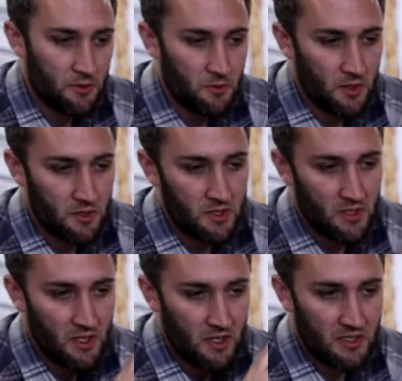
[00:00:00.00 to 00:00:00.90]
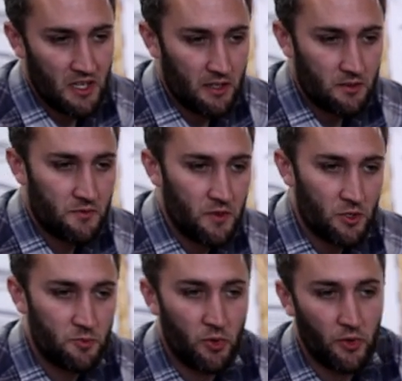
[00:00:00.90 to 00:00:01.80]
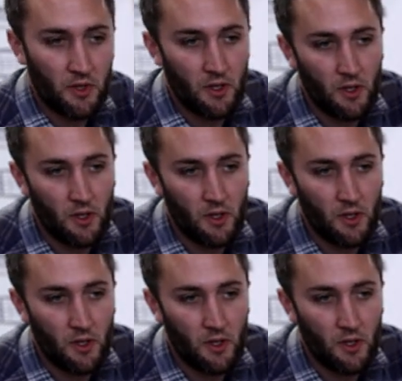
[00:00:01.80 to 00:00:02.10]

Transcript: to its exact finish point